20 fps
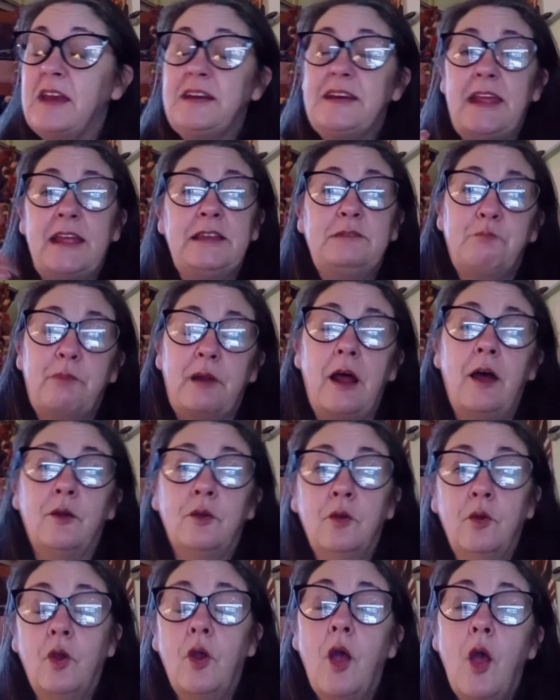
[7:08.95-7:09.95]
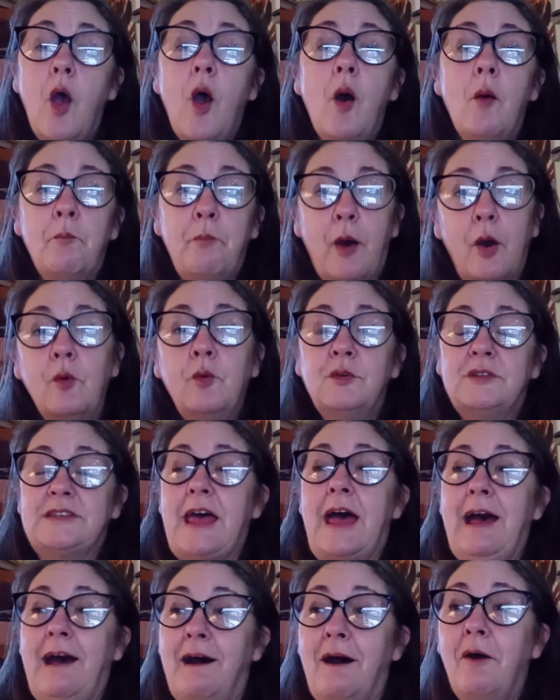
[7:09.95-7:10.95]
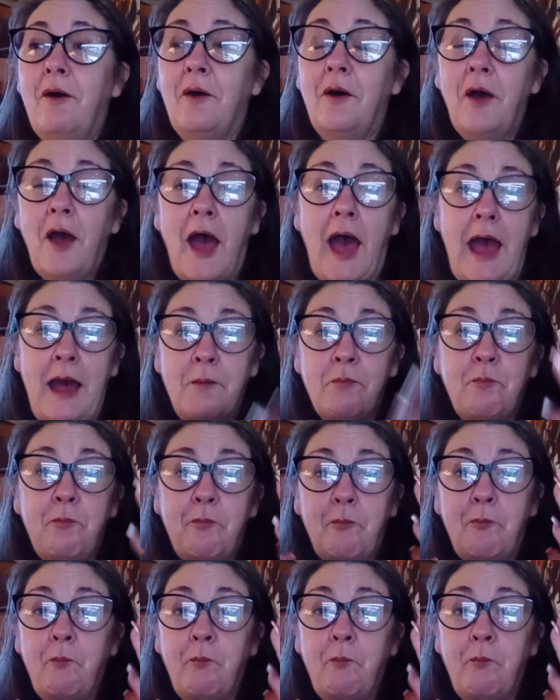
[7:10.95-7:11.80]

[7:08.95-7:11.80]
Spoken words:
This bloke pulls out a